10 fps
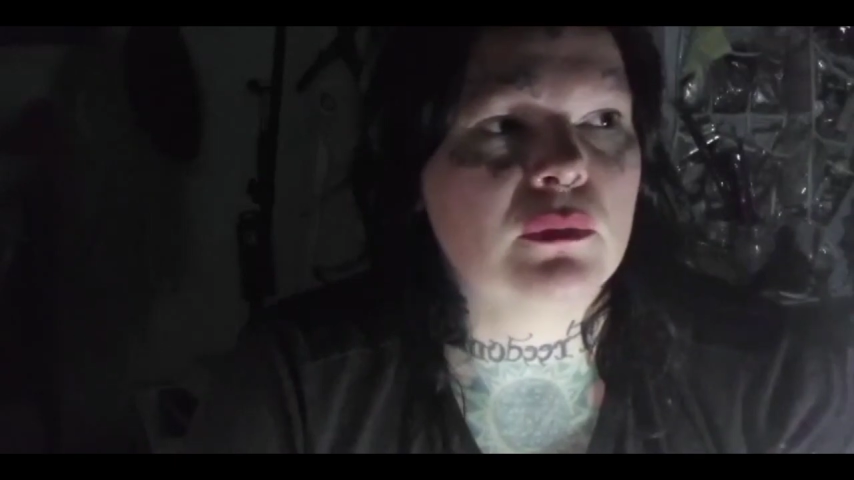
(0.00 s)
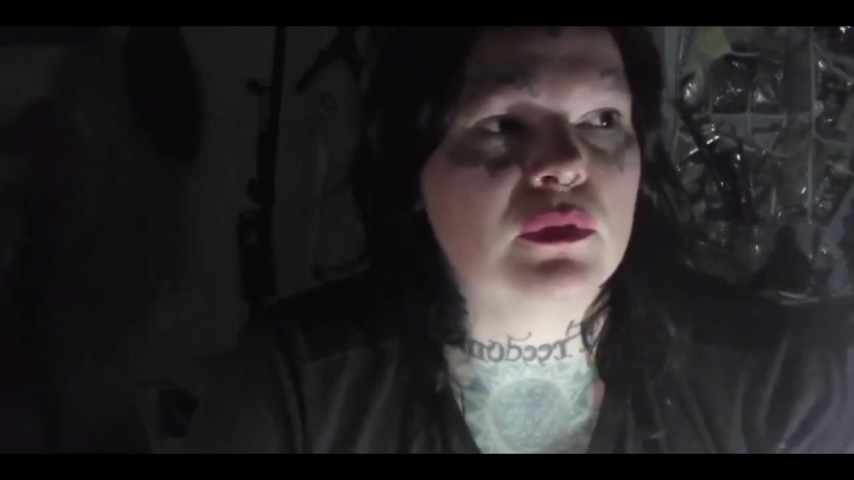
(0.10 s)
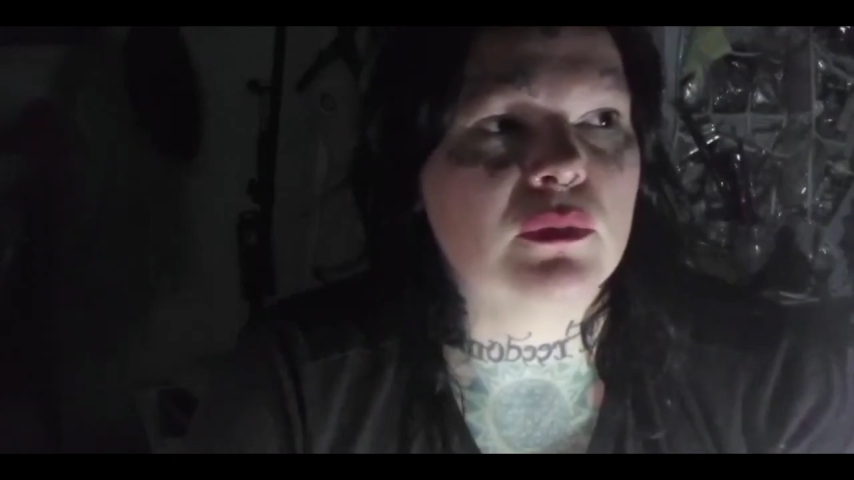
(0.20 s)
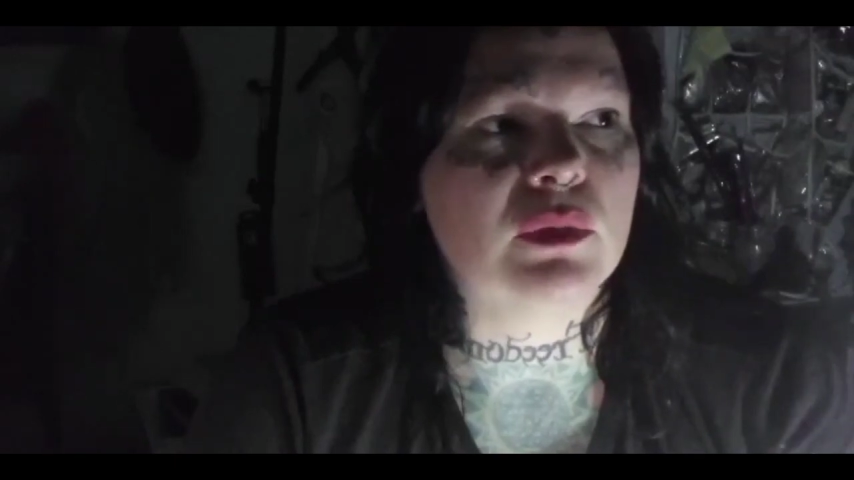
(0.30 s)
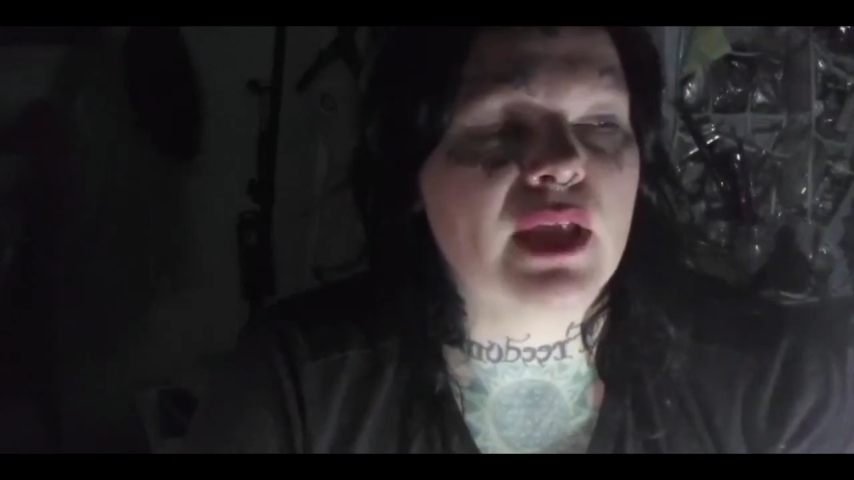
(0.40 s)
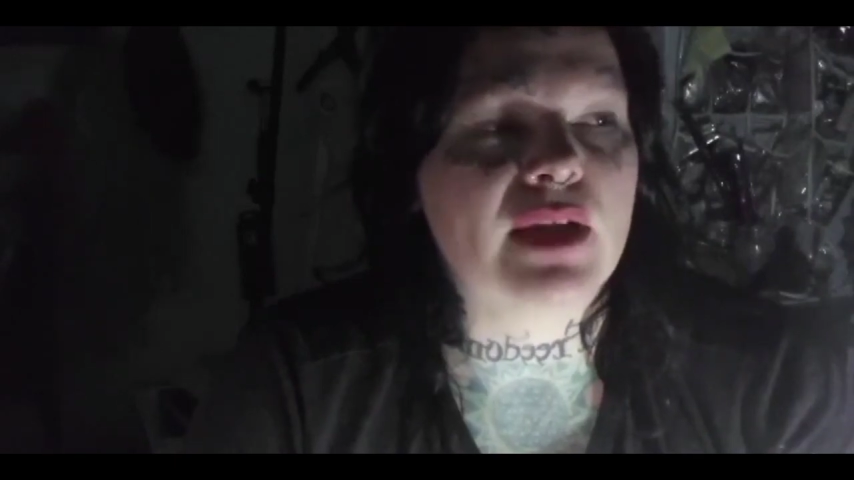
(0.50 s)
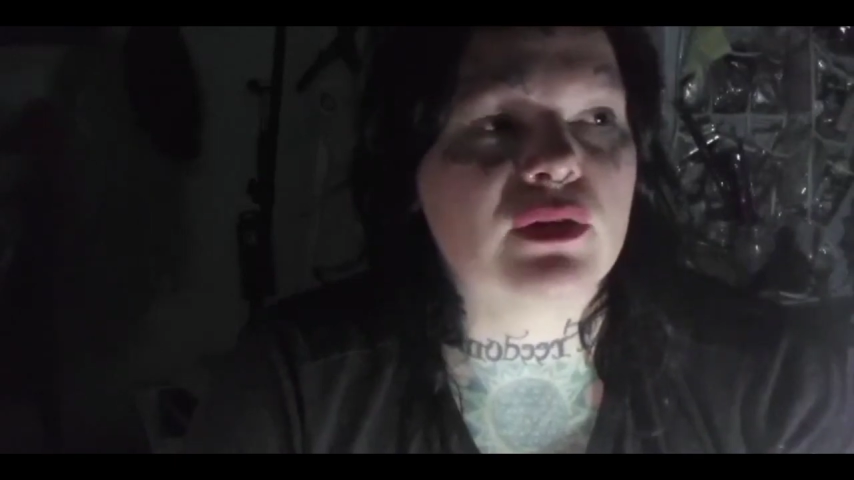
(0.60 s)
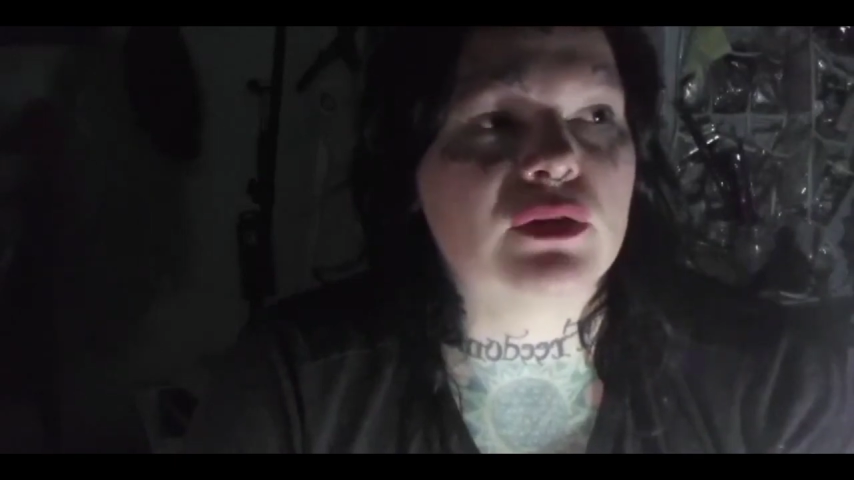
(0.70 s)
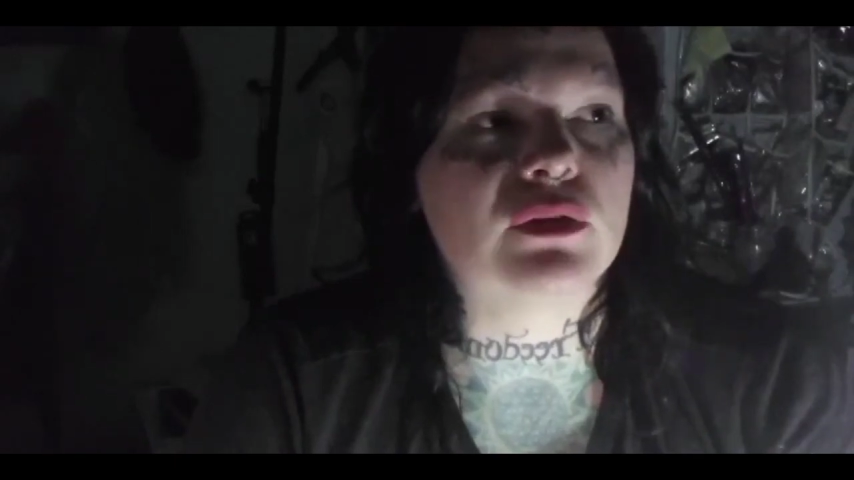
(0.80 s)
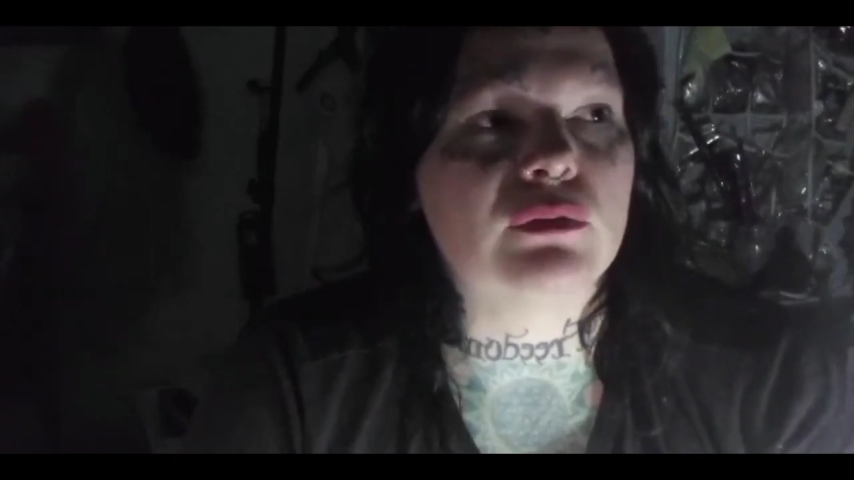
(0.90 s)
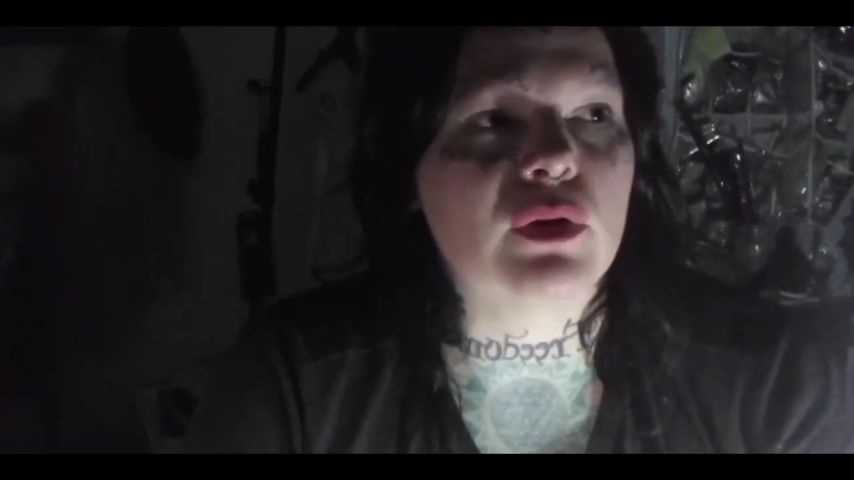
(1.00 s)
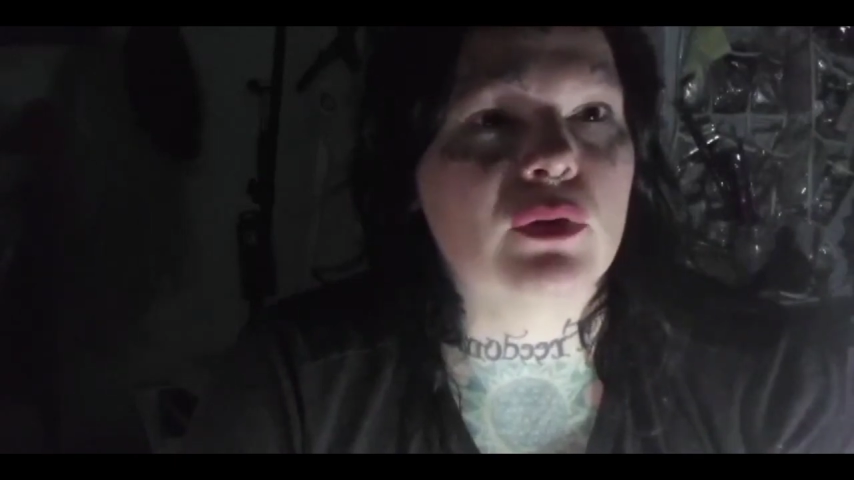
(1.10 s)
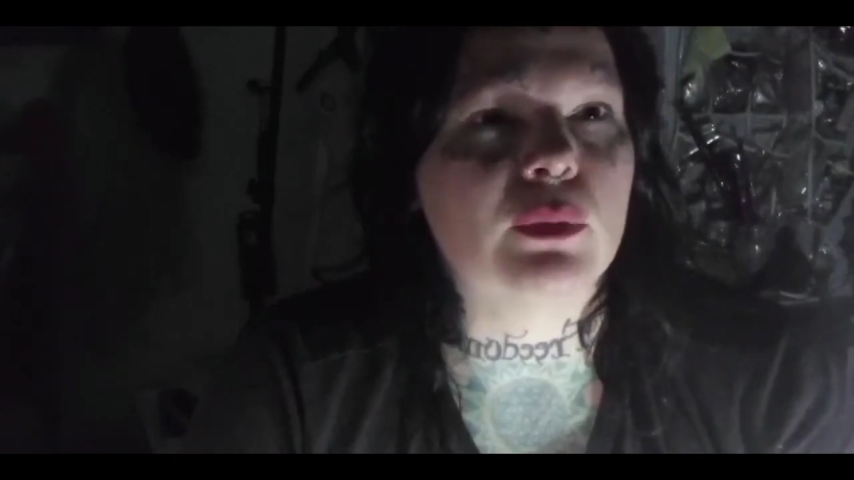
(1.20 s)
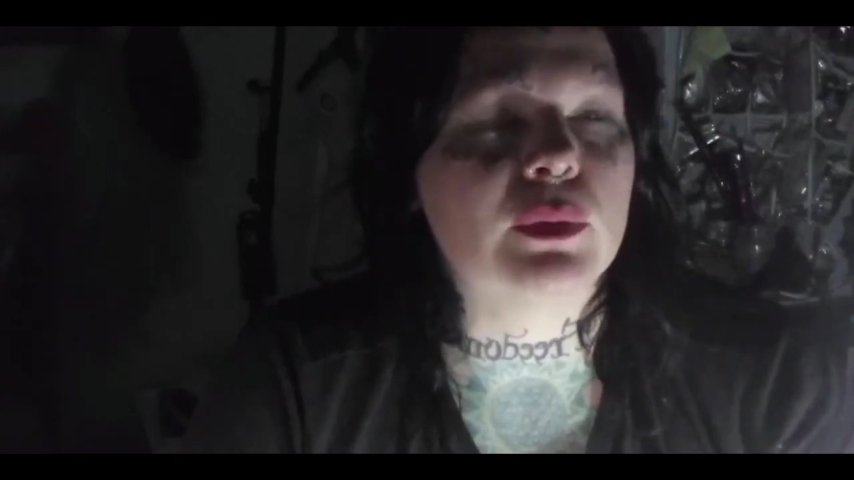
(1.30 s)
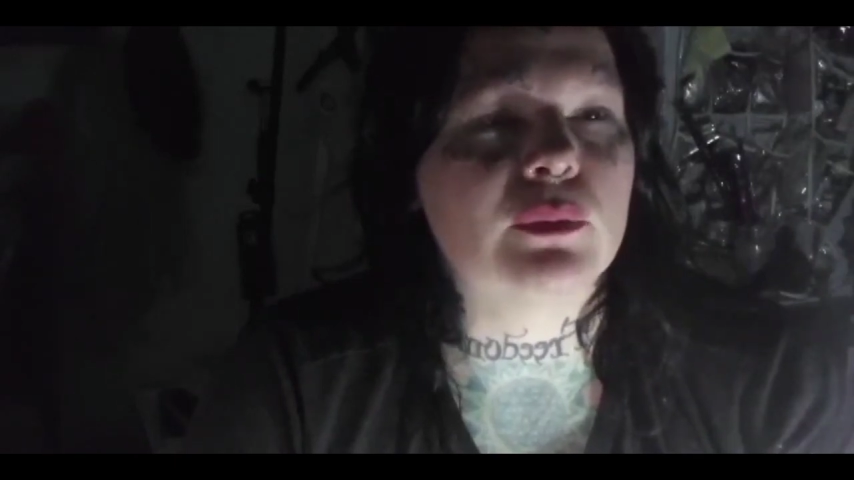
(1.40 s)
with a black hooded
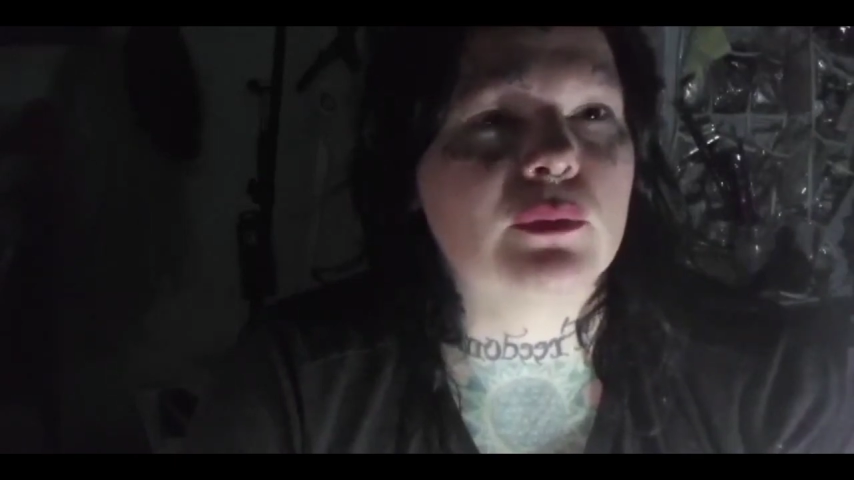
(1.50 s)
robe.